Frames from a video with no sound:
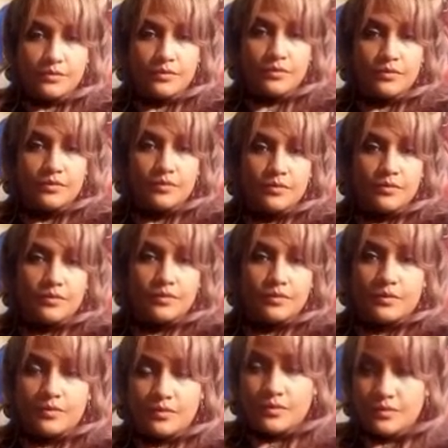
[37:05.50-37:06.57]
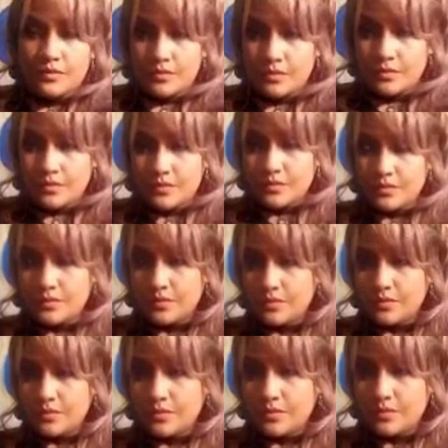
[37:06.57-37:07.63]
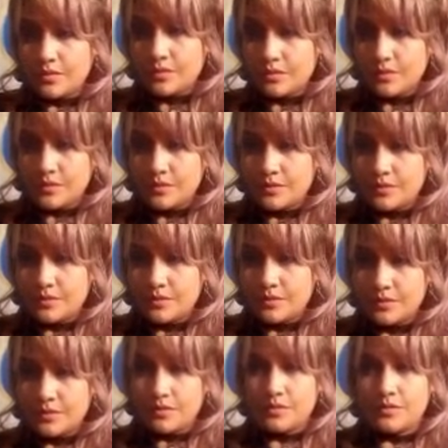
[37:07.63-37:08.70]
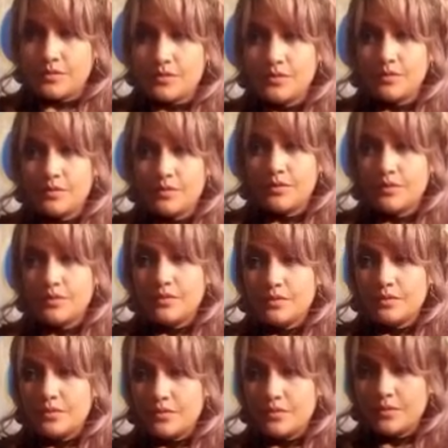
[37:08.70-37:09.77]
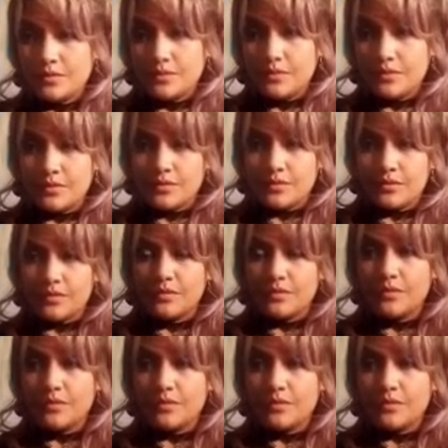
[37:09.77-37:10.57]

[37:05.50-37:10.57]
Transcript: No words are spoken by the person on screen.